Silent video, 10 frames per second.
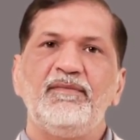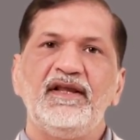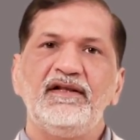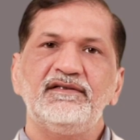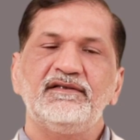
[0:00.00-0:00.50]

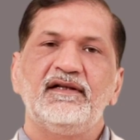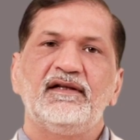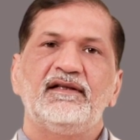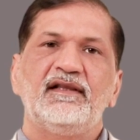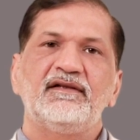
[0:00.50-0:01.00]
means
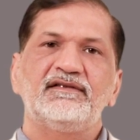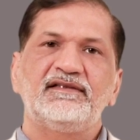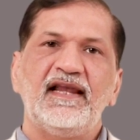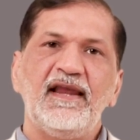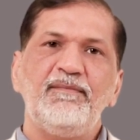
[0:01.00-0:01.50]
the
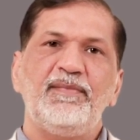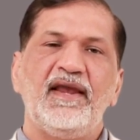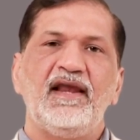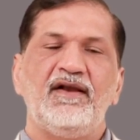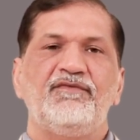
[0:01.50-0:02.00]
same
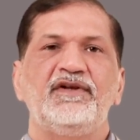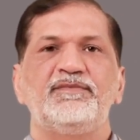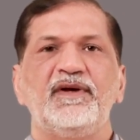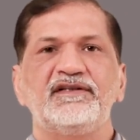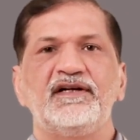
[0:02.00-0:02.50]
pain
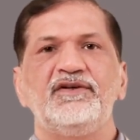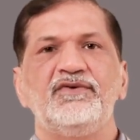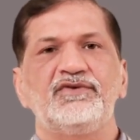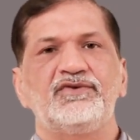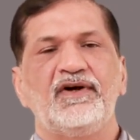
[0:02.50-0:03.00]
which patient
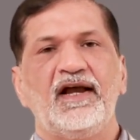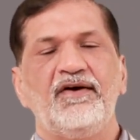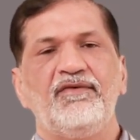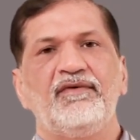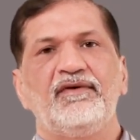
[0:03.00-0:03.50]
used to
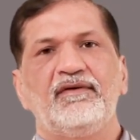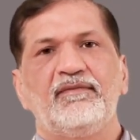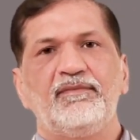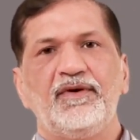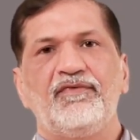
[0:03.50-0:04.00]
have
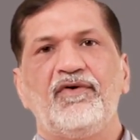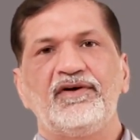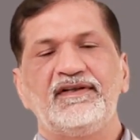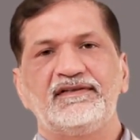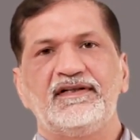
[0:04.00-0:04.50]

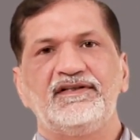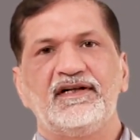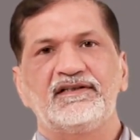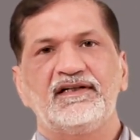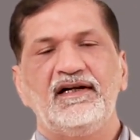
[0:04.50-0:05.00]
before this
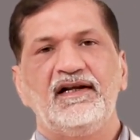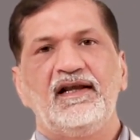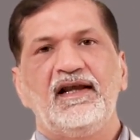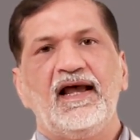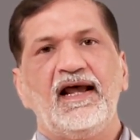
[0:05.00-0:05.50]
injection,
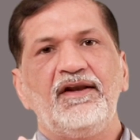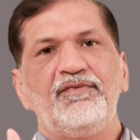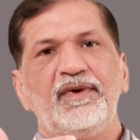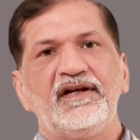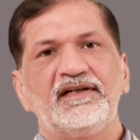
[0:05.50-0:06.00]
and
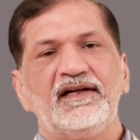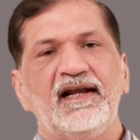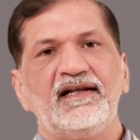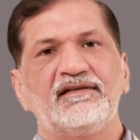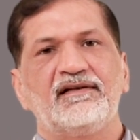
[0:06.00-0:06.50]
if patient
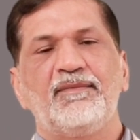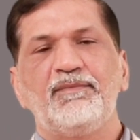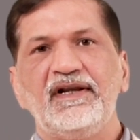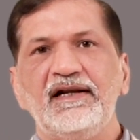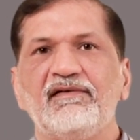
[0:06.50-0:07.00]
has
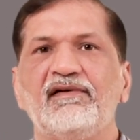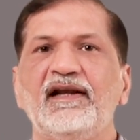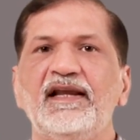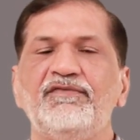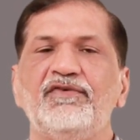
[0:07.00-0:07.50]
complete
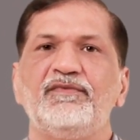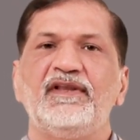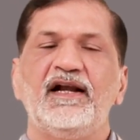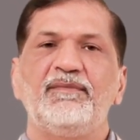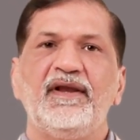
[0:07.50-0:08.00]
relief of
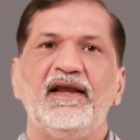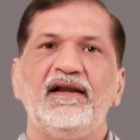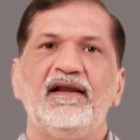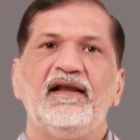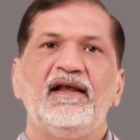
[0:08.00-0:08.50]
that
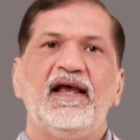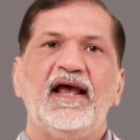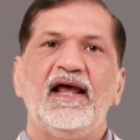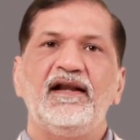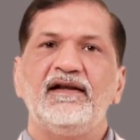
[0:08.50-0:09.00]
pain,
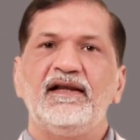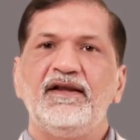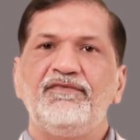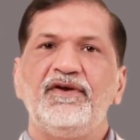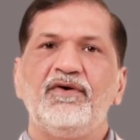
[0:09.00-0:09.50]
and
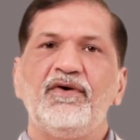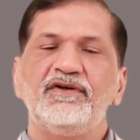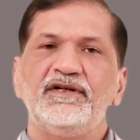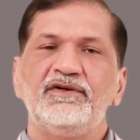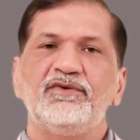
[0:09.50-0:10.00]
if he
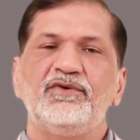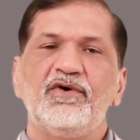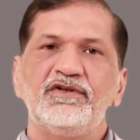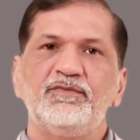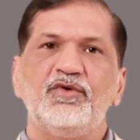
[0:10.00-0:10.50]
goes into
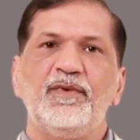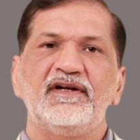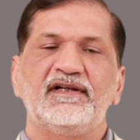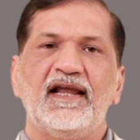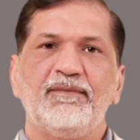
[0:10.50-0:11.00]
those
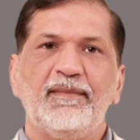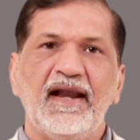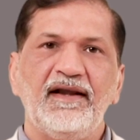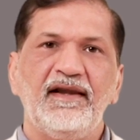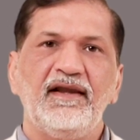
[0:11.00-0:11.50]
movements like
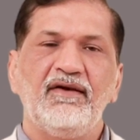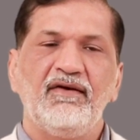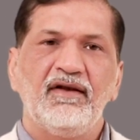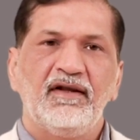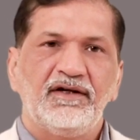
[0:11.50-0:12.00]

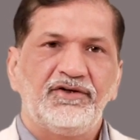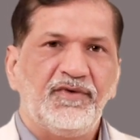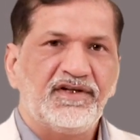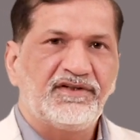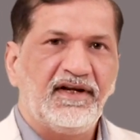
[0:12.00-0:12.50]
bending,
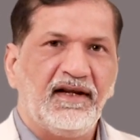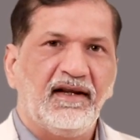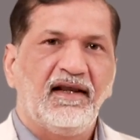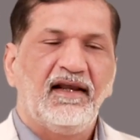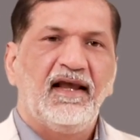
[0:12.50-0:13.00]

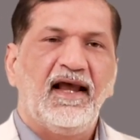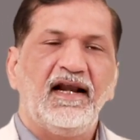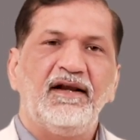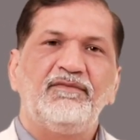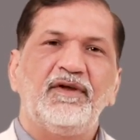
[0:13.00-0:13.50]
twisting,
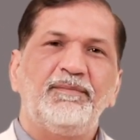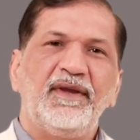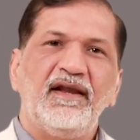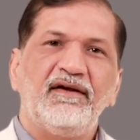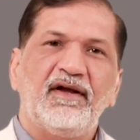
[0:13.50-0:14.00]
and the
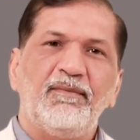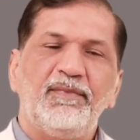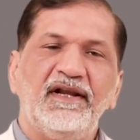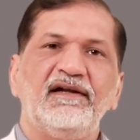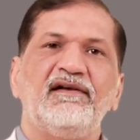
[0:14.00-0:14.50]
pain
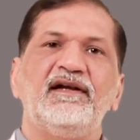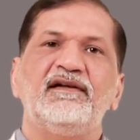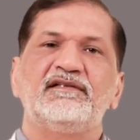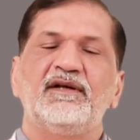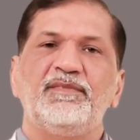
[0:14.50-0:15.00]
completely
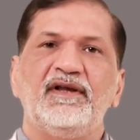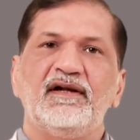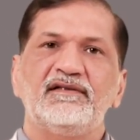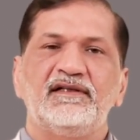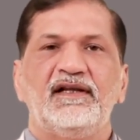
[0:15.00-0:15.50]

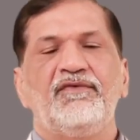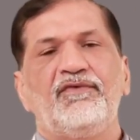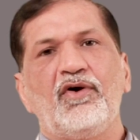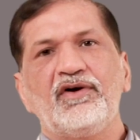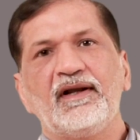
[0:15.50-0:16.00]
disappears,
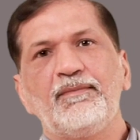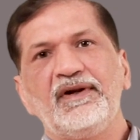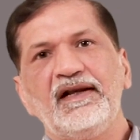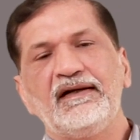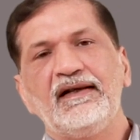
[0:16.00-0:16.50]
if not
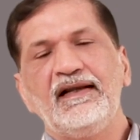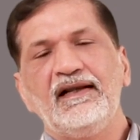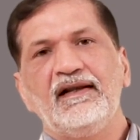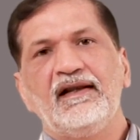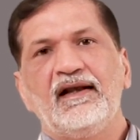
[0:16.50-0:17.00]

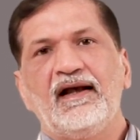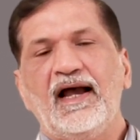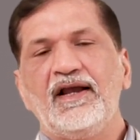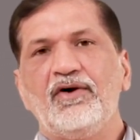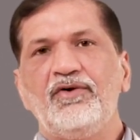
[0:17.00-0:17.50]
completely,
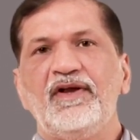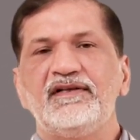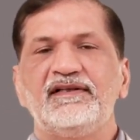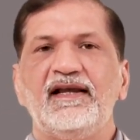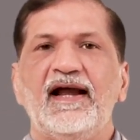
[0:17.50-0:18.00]
I
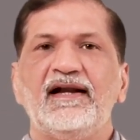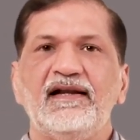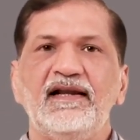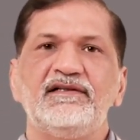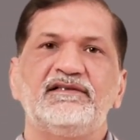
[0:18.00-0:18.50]
always say
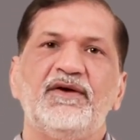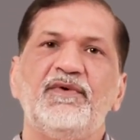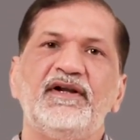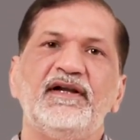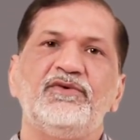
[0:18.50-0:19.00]
at least
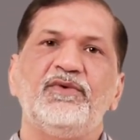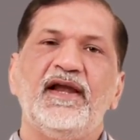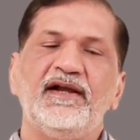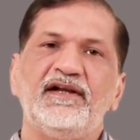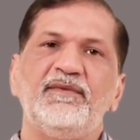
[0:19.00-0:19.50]
70 to
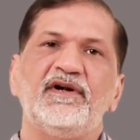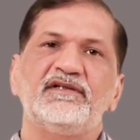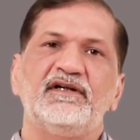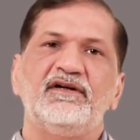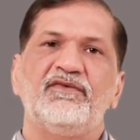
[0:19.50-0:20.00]

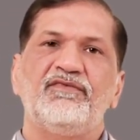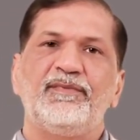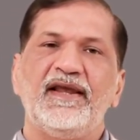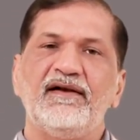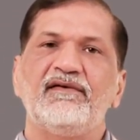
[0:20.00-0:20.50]
80%
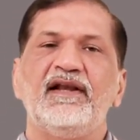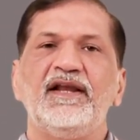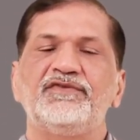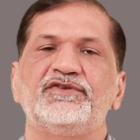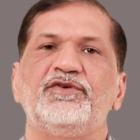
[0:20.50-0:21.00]
of pain
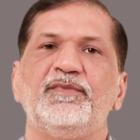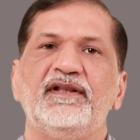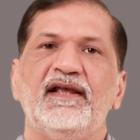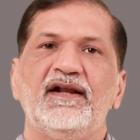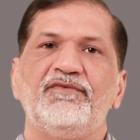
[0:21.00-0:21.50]
relief should
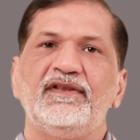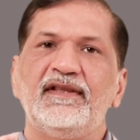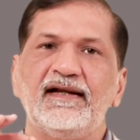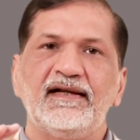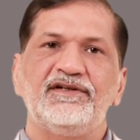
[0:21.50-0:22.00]
be there
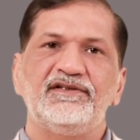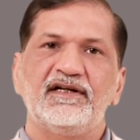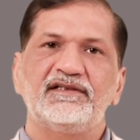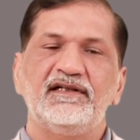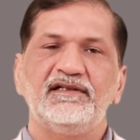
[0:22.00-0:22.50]
with that
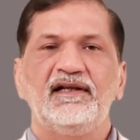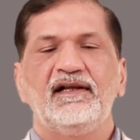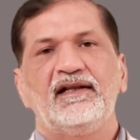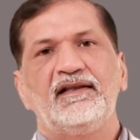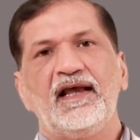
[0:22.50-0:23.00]
injection,
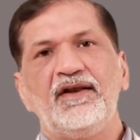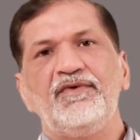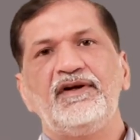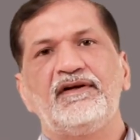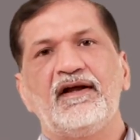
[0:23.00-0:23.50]

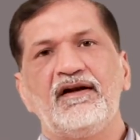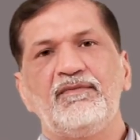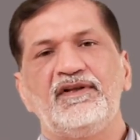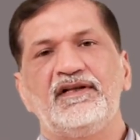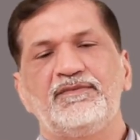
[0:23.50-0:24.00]
then we
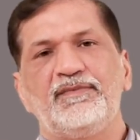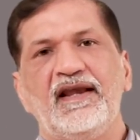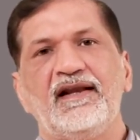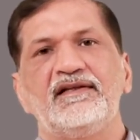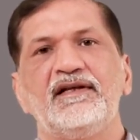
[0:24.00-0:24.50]
term this
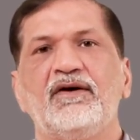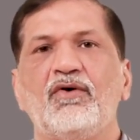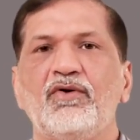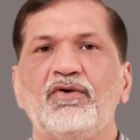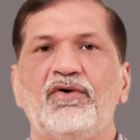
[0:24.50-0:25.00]
pain as a
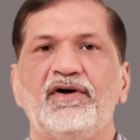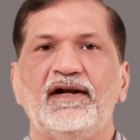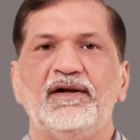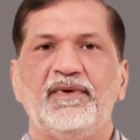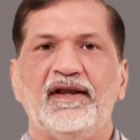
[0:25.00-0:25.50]

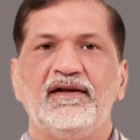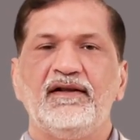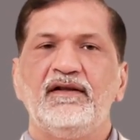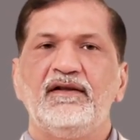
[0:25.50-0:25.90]
concordant pain.